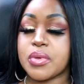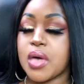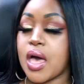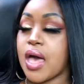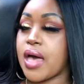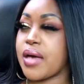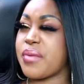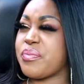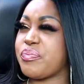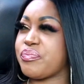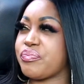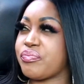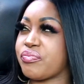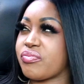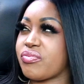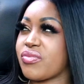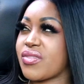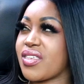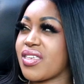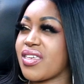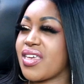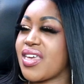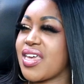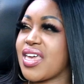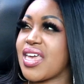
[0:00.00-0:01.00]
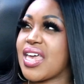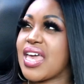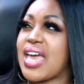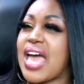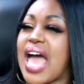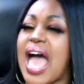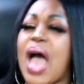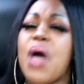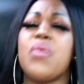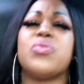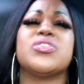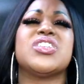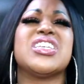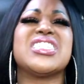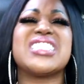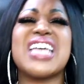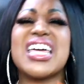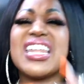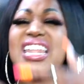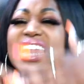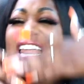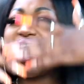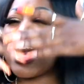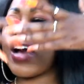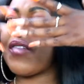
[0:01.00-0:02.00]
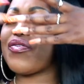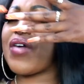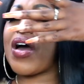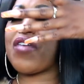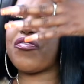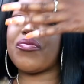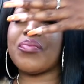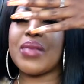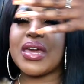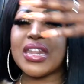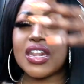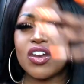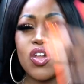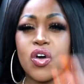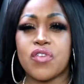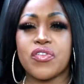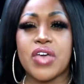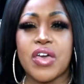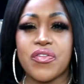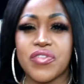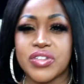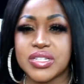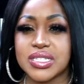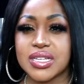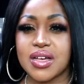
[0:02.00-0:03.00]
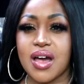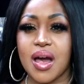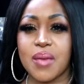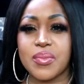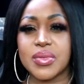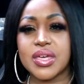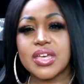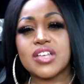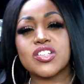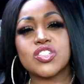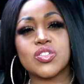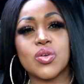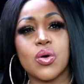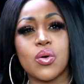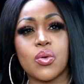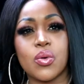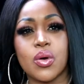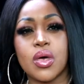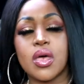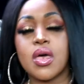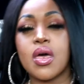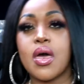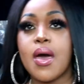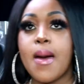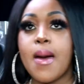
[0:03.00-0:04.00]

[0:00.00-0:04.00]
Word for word: Um, I was just kind of like, I've, I've made a lot of effort to come here, so